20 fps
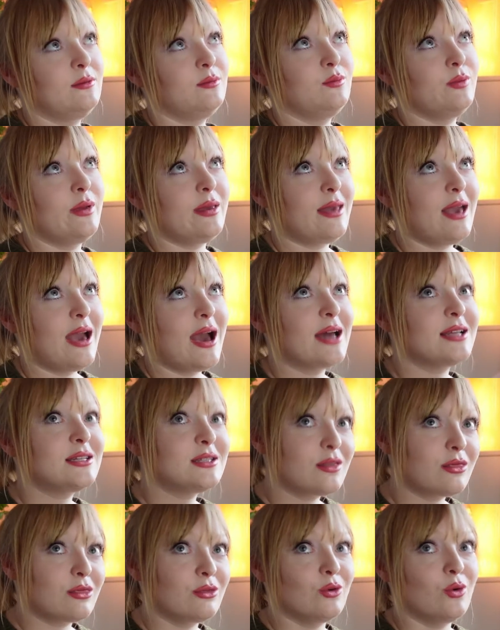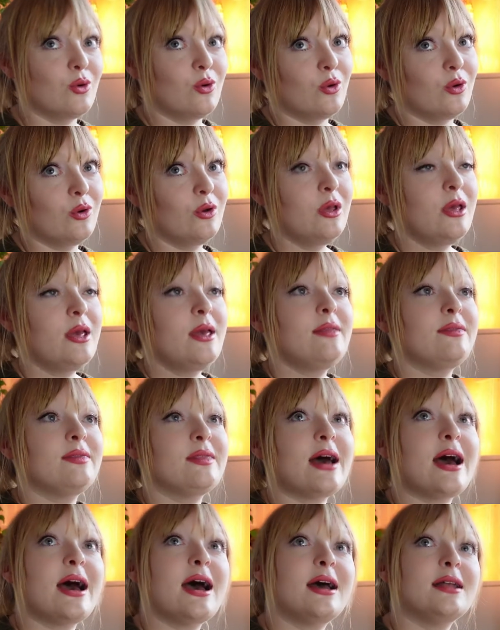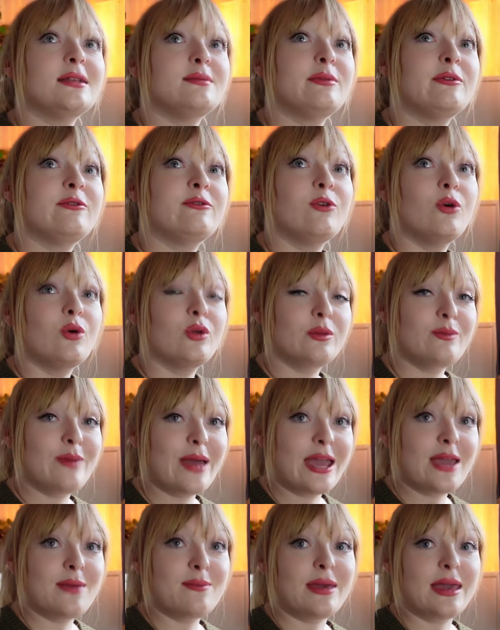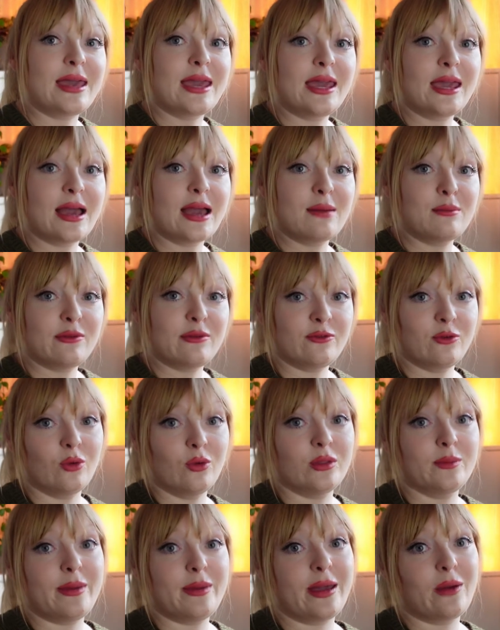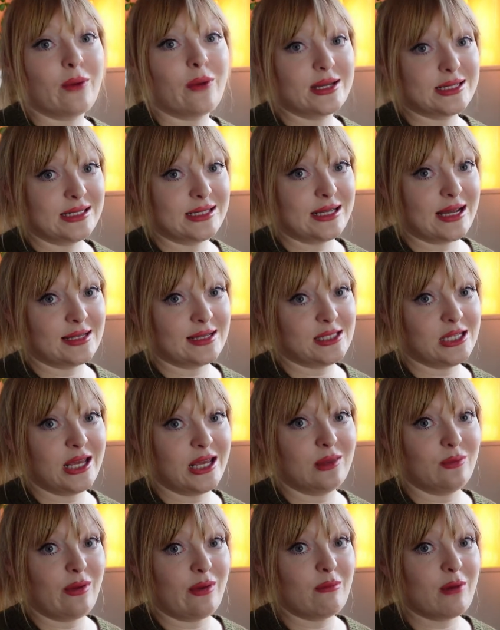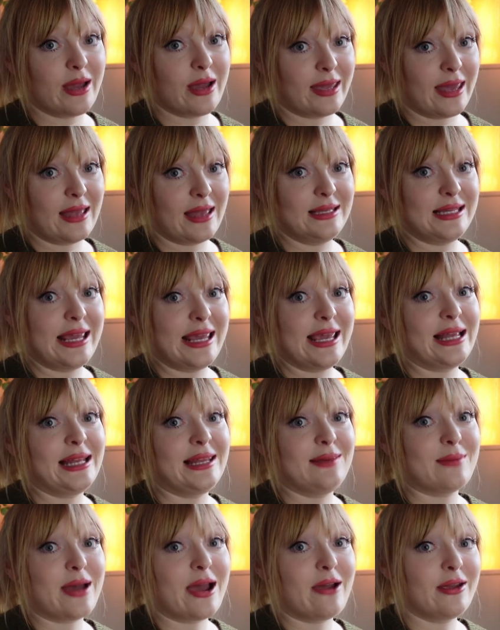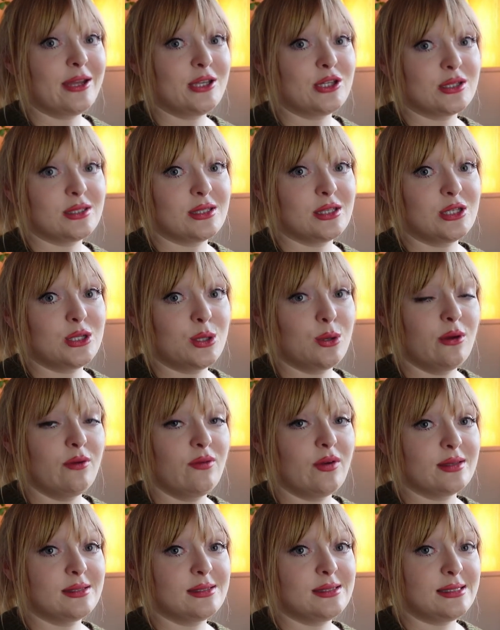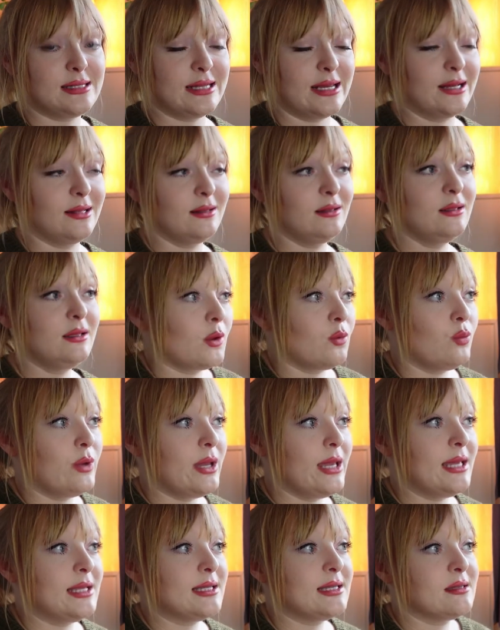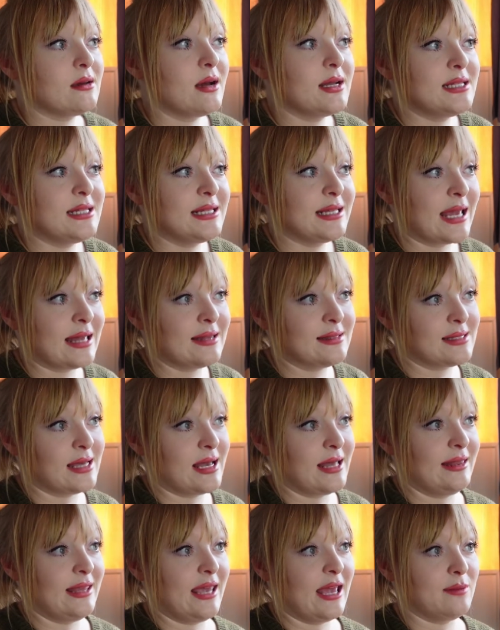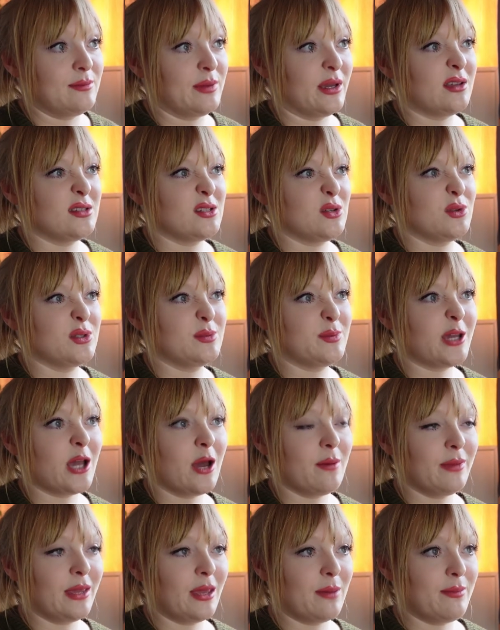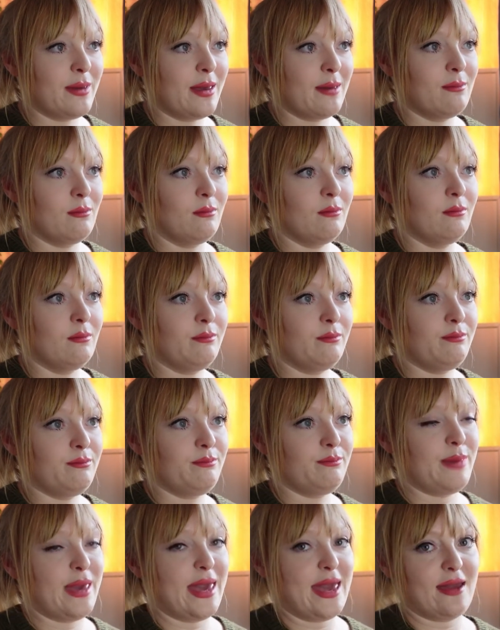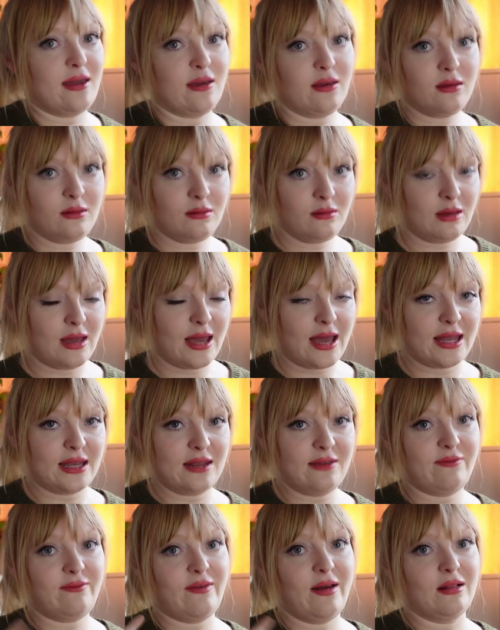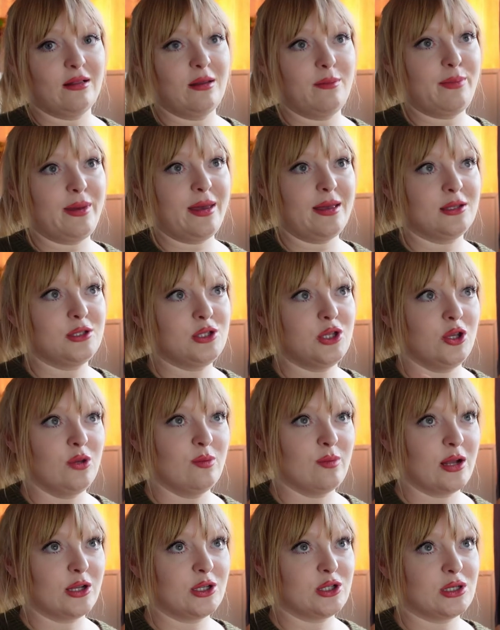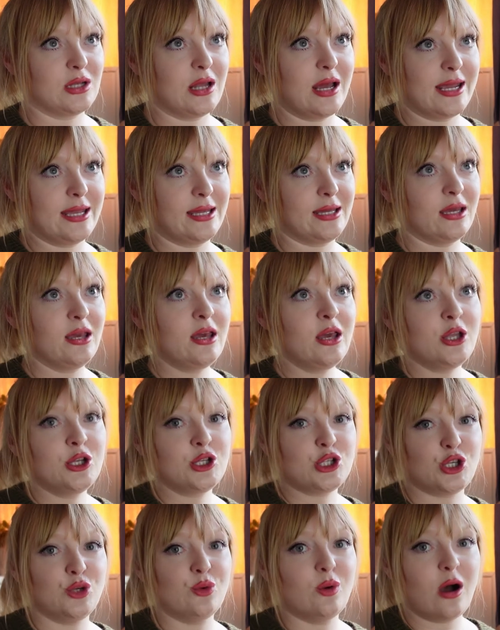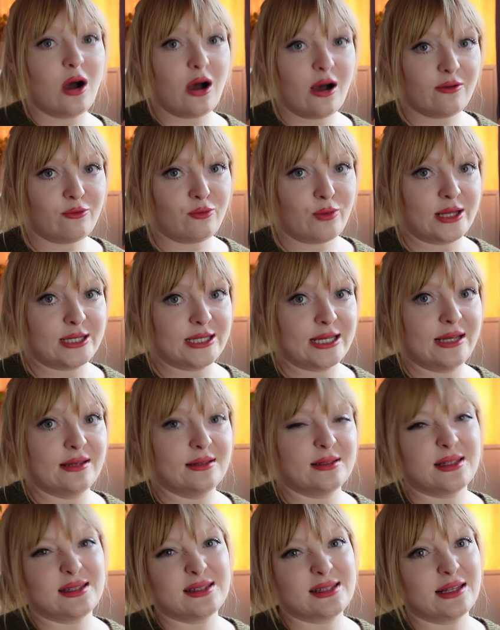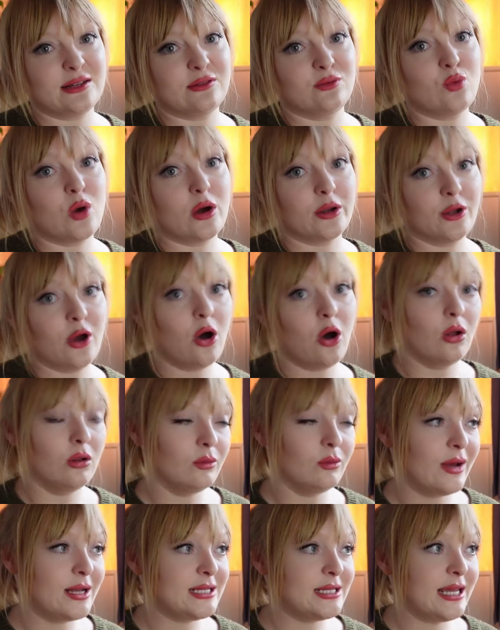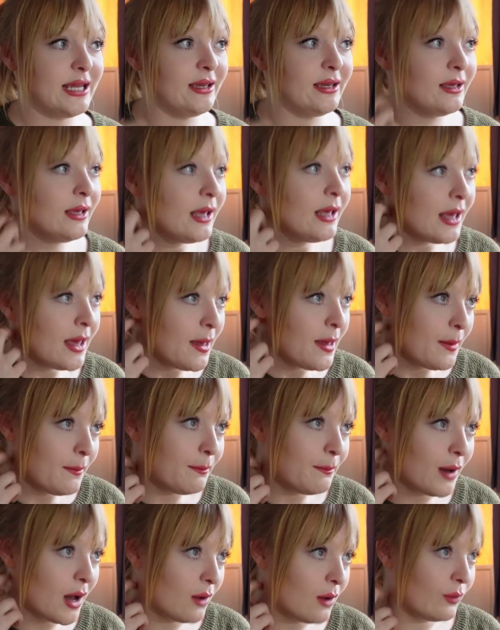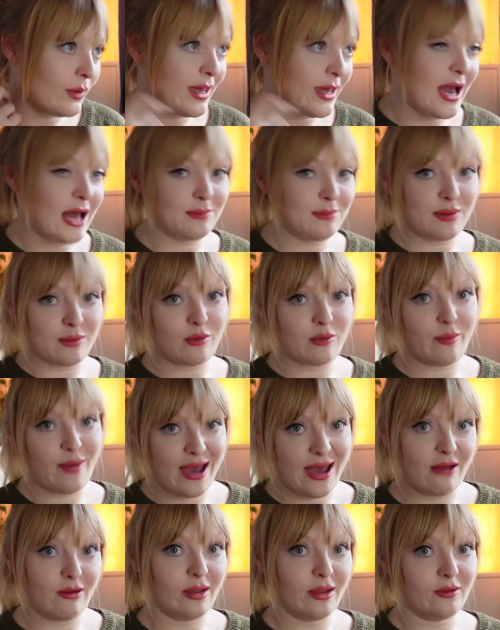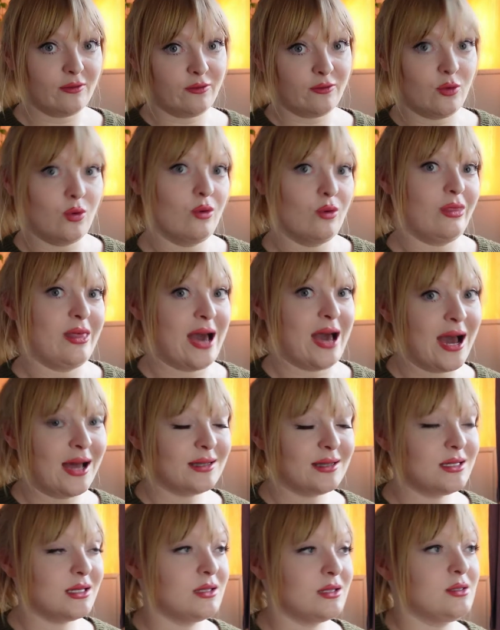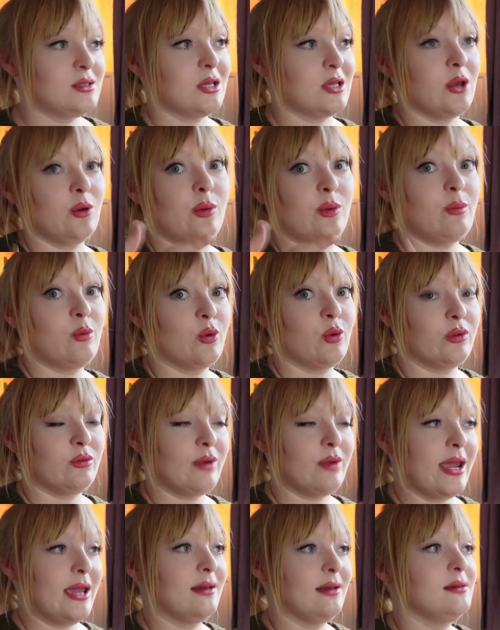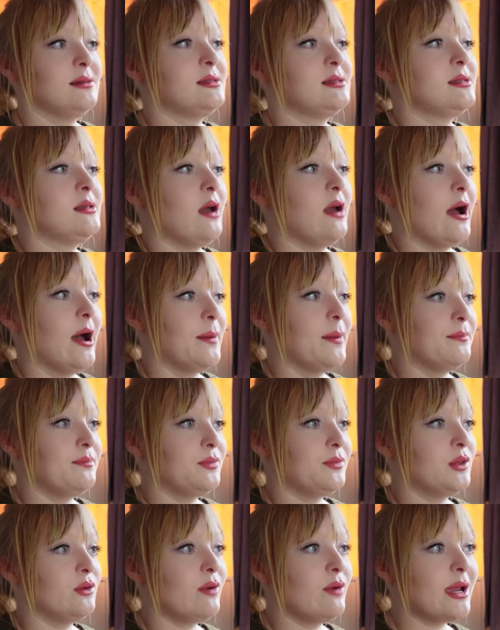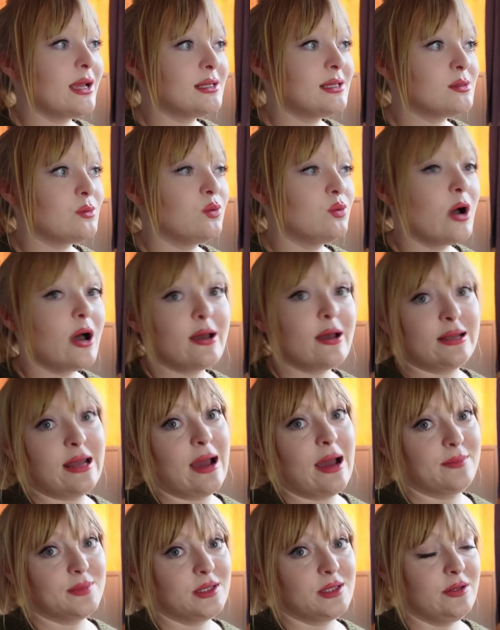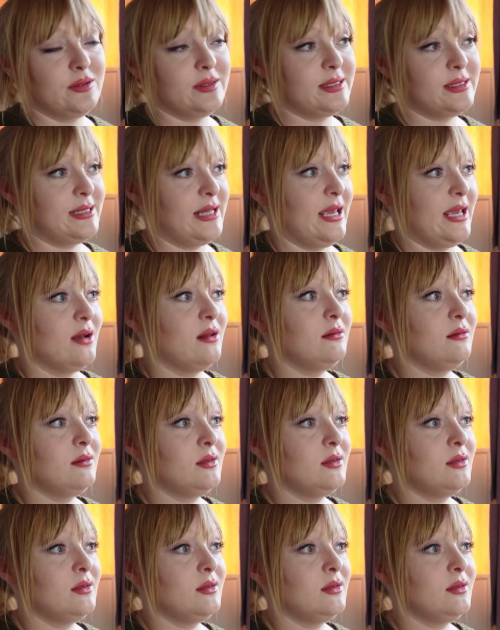We had thought that before the baby and before the big wedding next year that we might get legally married, just the 2 of us still. We decided against that in the end because it was becoming a bit big and it felt a bit too much like 2 half weddings instead of 1 whole wedding. but we had been preparing for that, so we bought the rings. The rings were an absolute steal.